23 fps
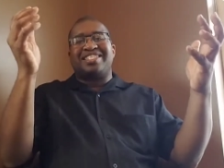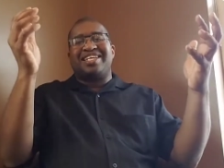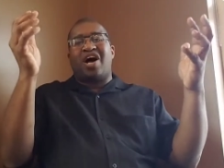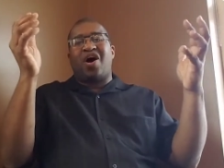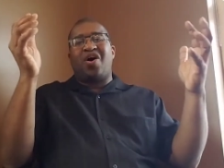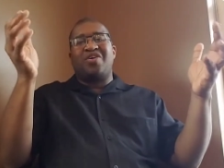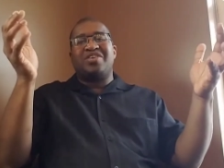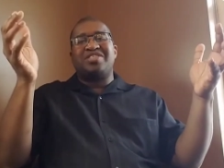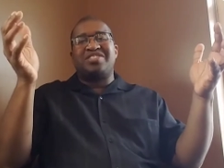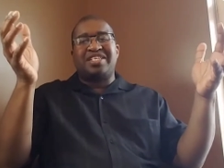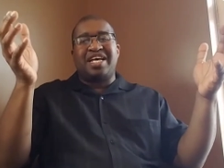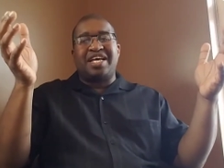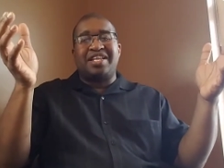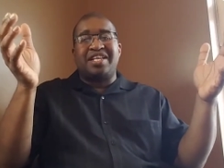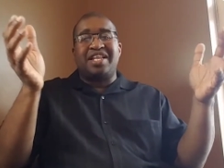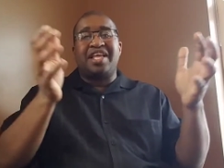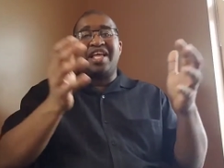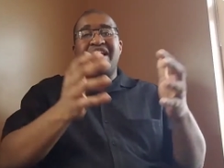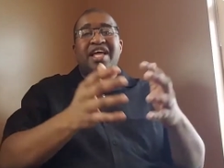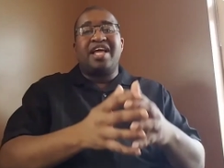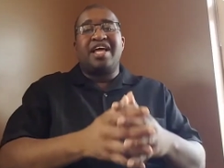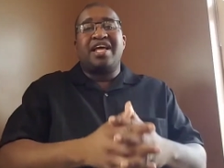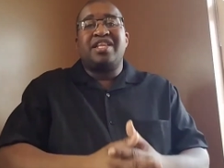all of a sudden,
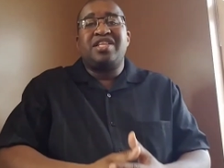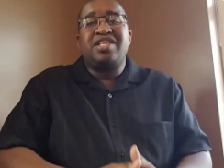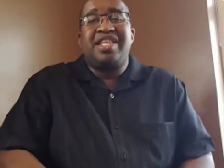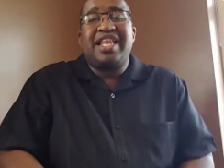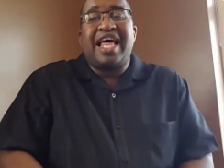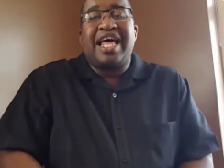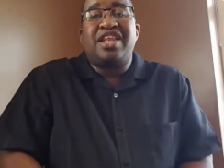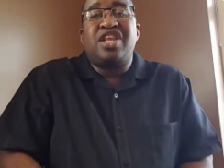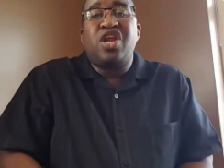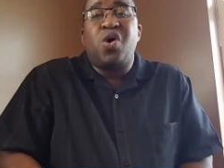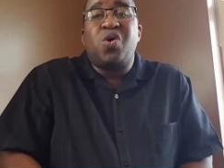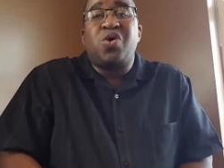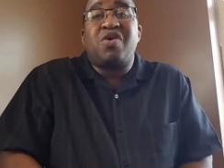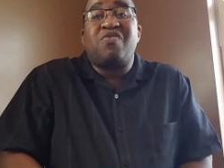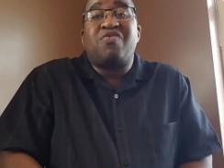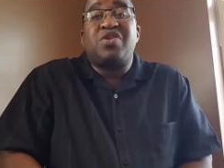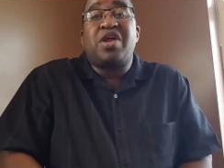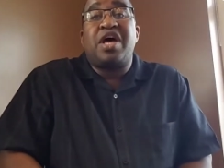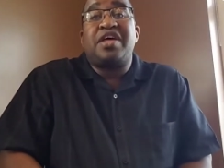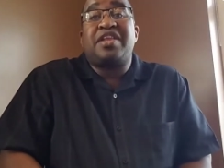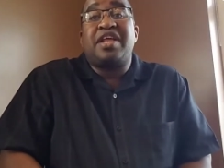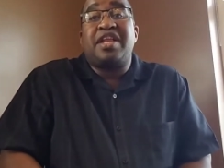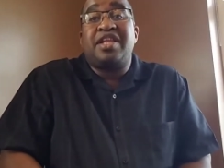that no
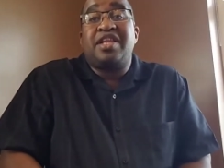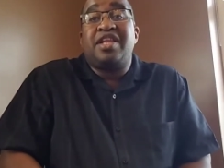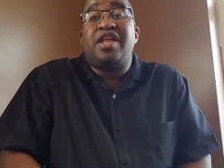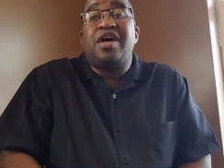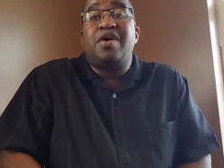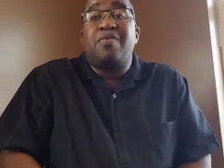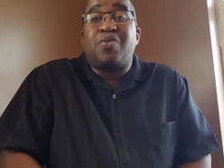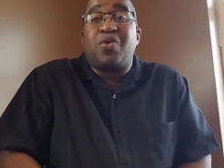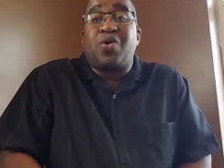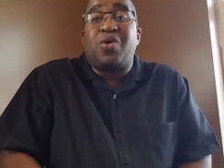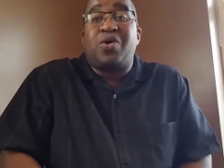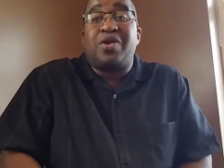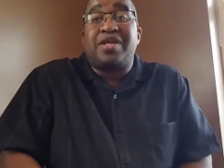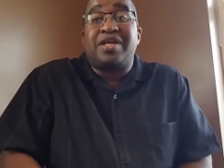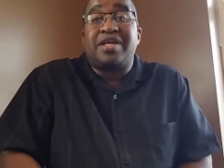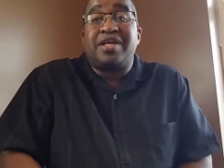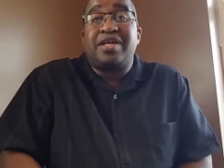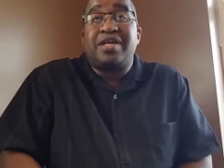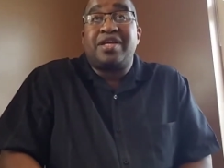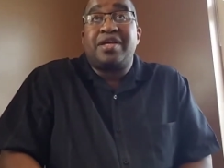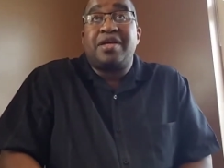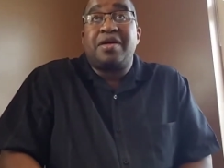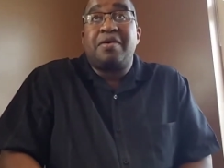confidant liberal,
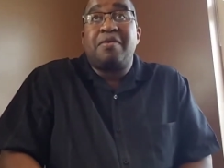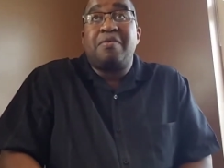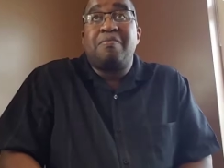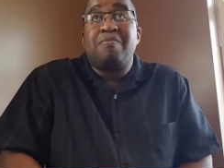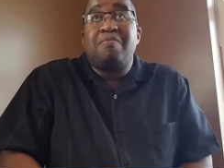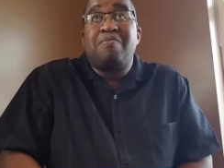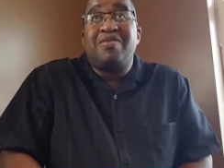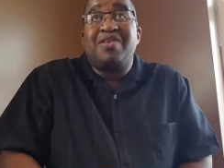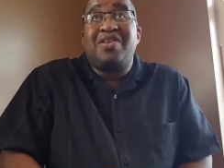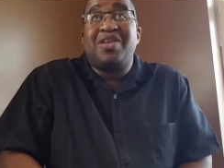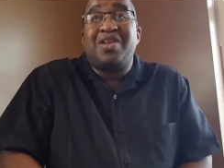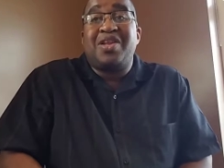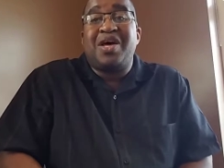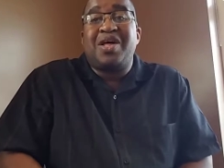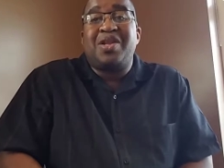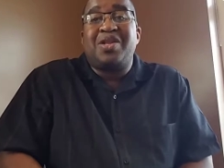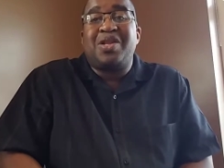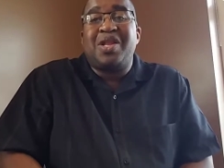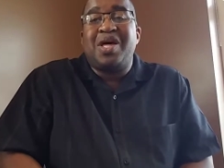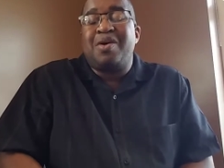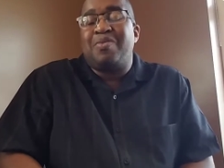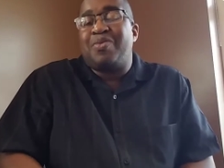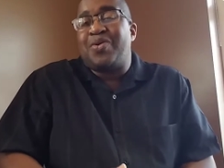
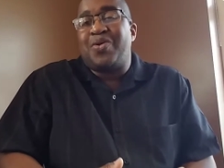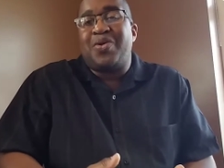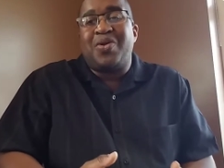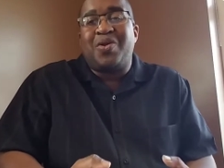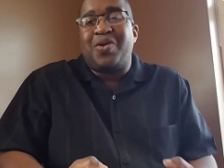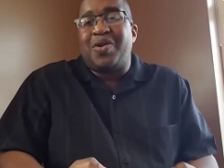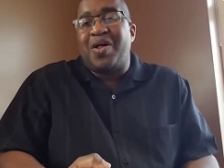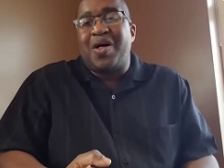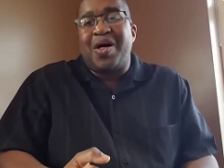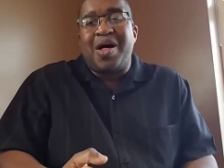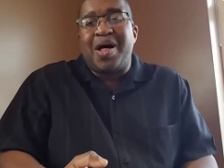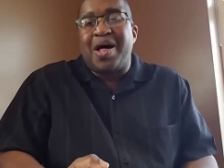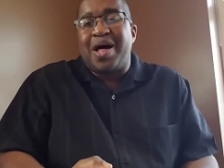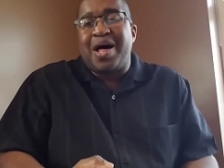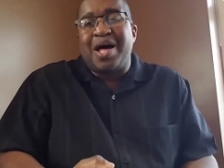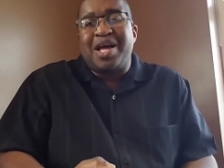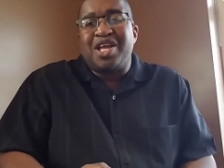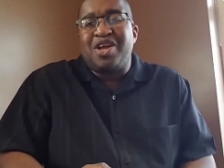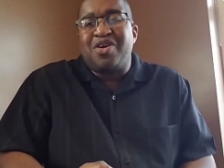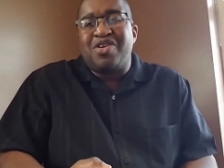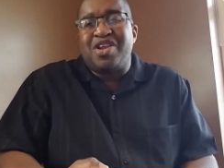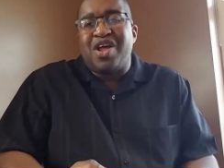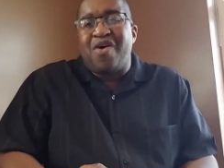liberal, uh,
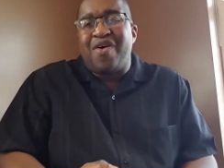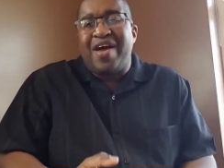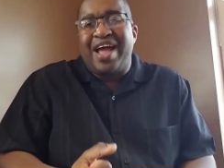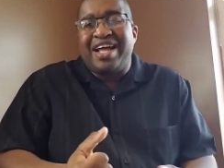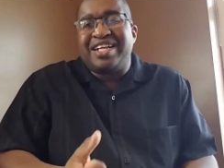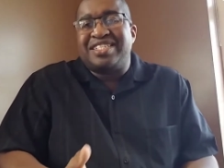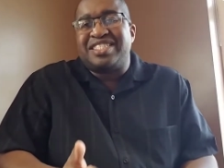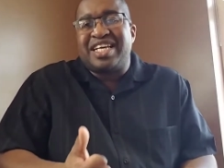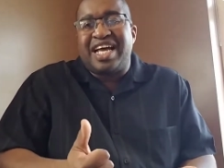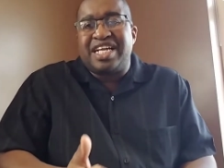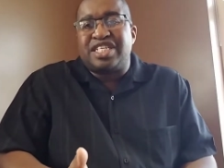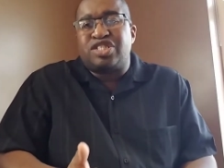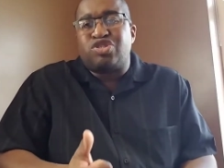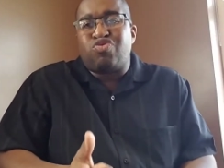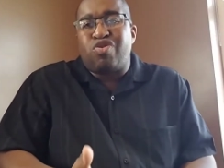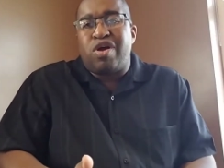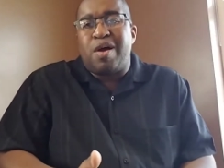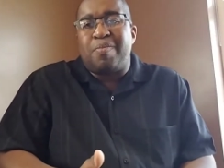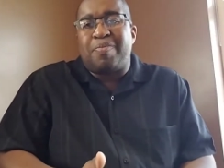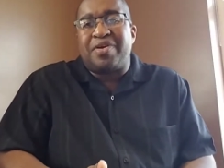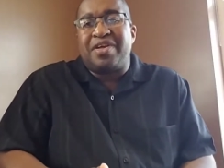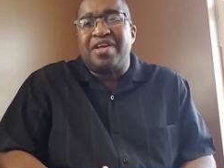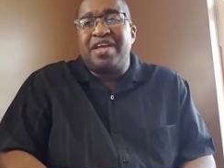you know,
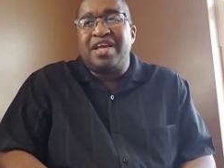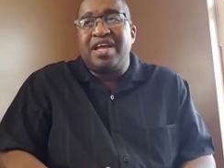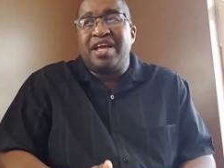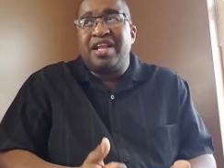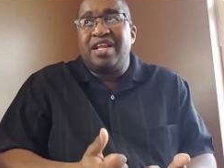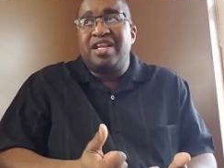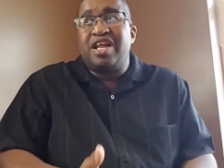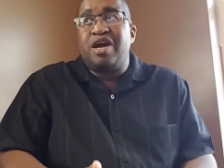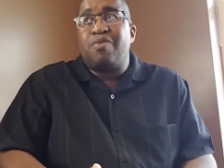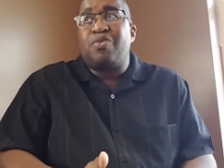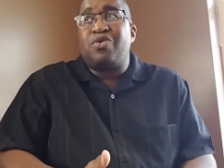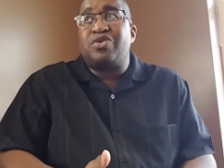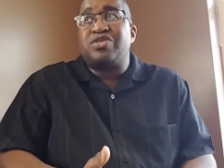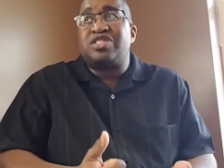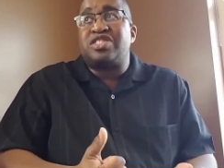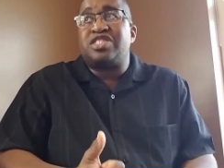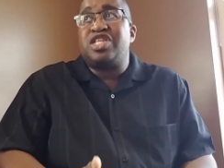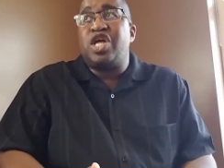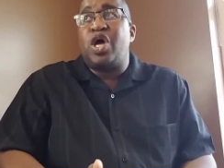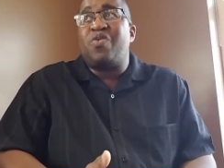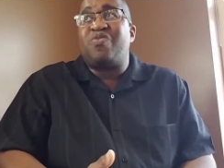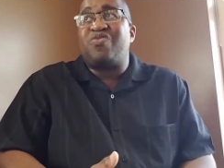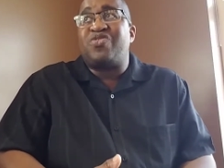anti-Trump, liberal
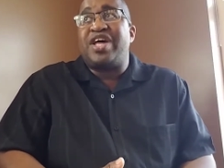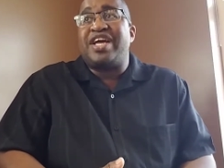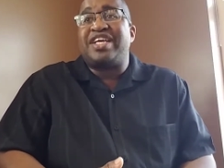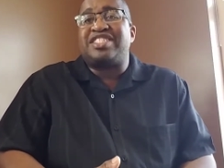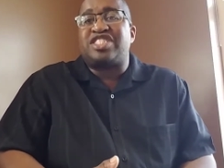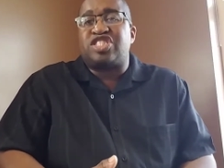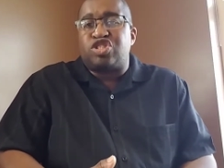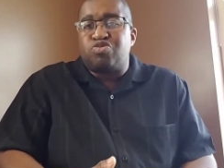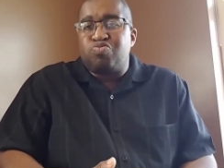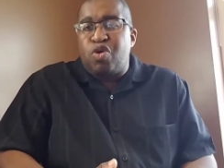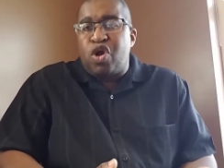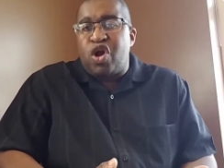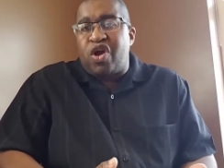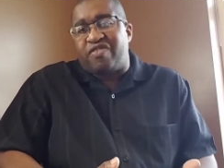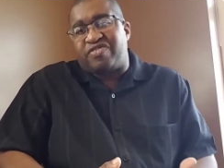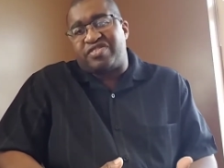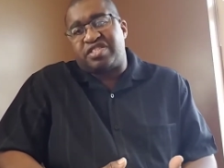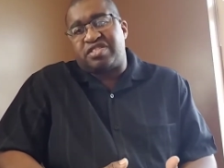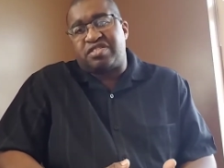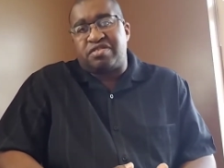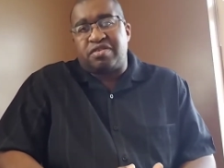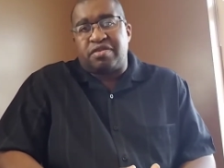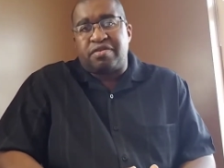snowflake
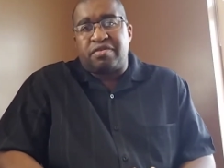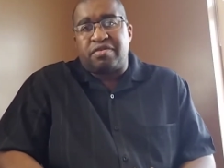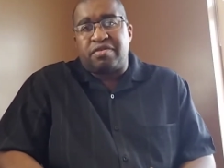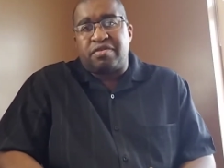Smurfs.